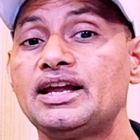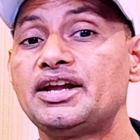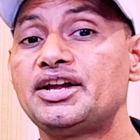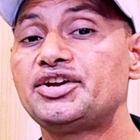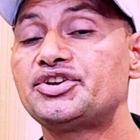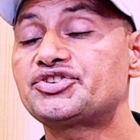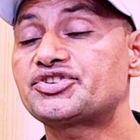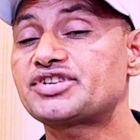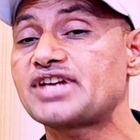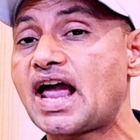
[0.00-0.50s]

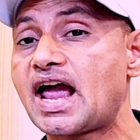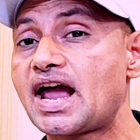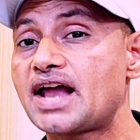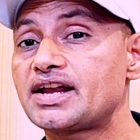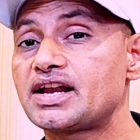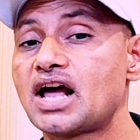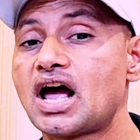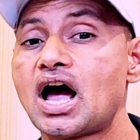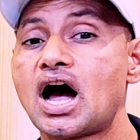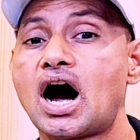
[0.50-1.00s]
he
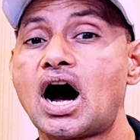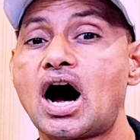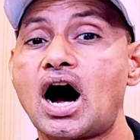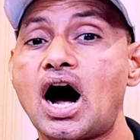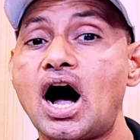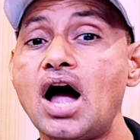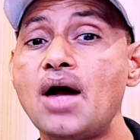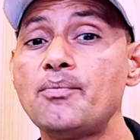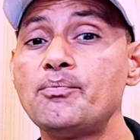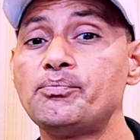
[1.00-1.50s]
said,
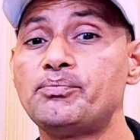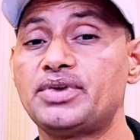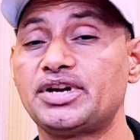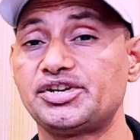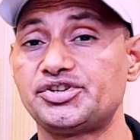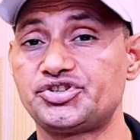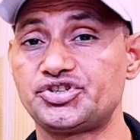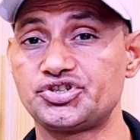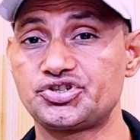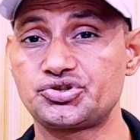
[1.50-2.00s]
I'm
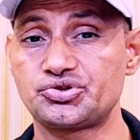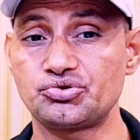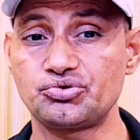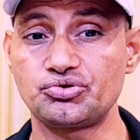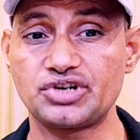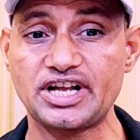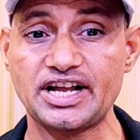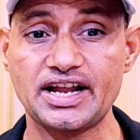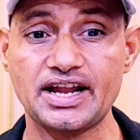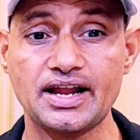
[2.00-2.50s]
busy
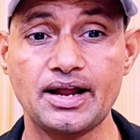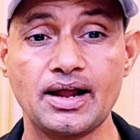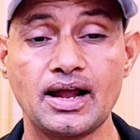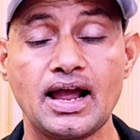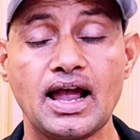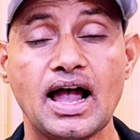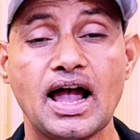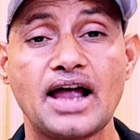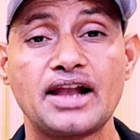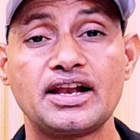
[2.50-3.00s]
today,
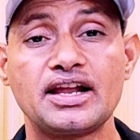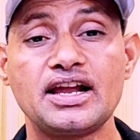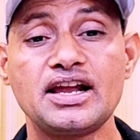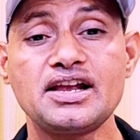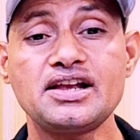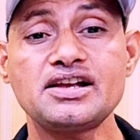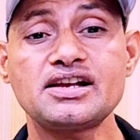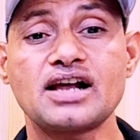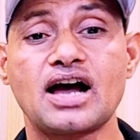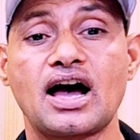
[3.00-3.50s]
and
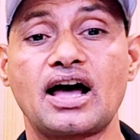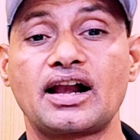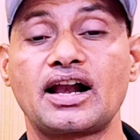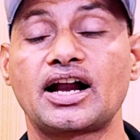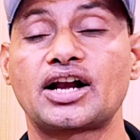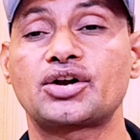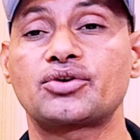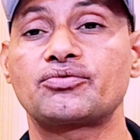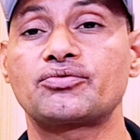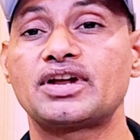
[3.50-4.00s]

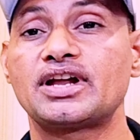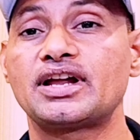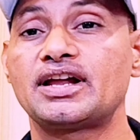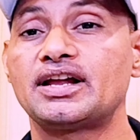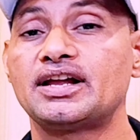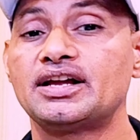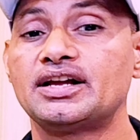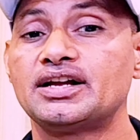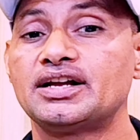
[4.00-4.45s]
indirect way,